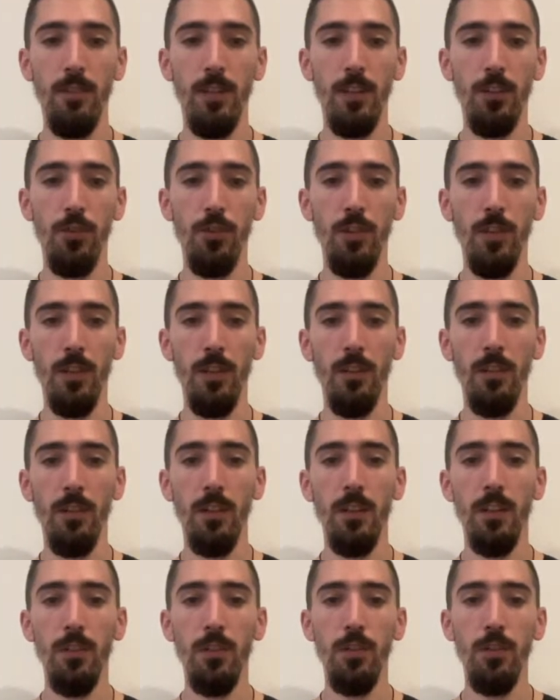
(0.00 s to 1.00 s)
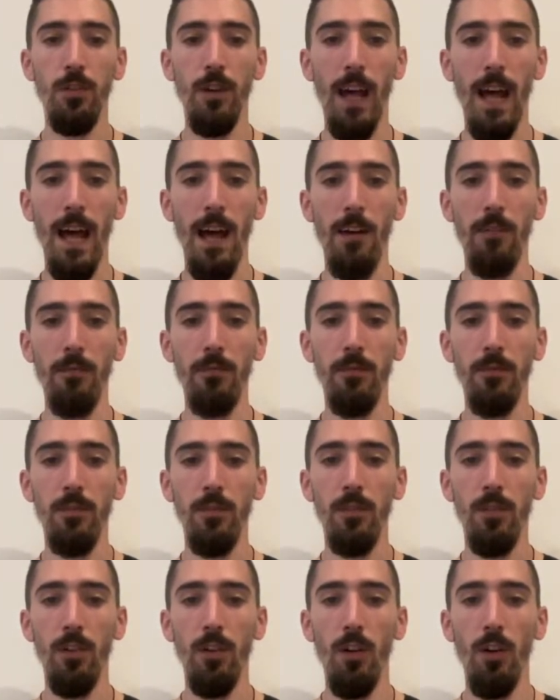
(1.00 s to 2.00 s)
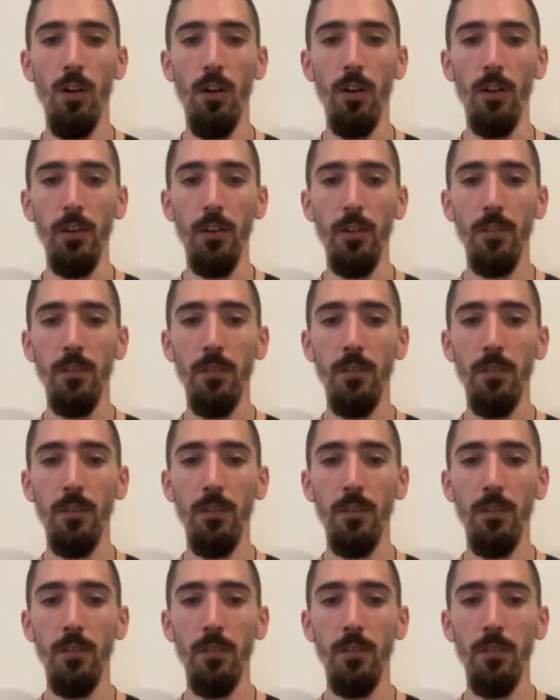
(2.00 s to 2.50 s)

Actually, to have on.